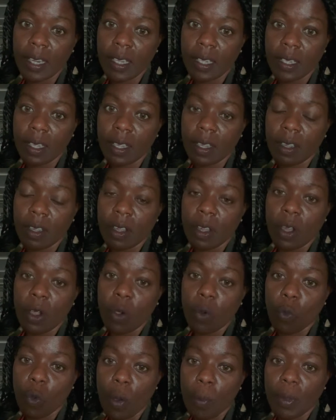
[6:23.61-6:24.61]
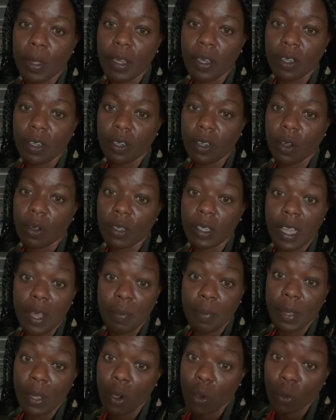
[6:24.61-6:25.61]
And the woman, you know, let
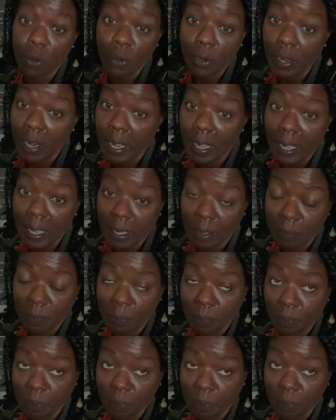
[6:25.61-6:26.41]
me hold her hand.